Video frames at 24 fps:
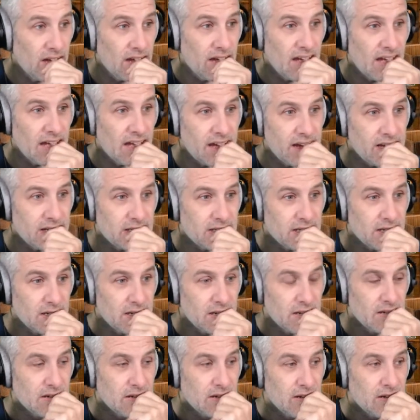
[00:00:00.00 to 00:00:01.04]
I had
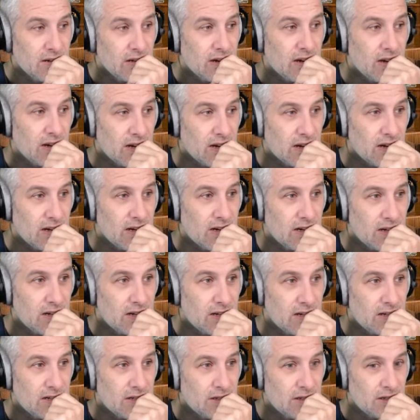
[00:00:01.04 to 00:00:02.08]

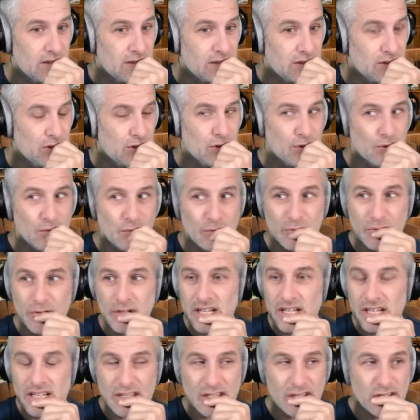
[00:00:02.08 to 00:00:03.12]
uh, two
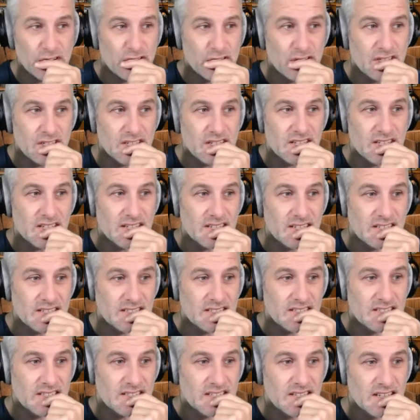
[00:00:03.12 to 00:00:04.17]
really good
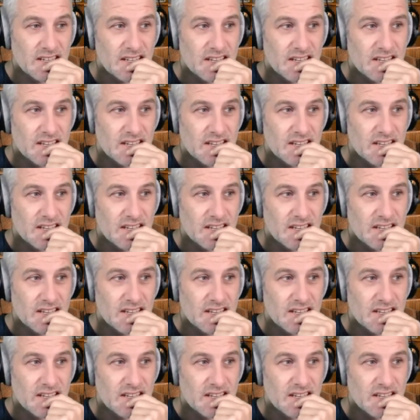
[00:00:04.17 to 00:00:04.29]
years,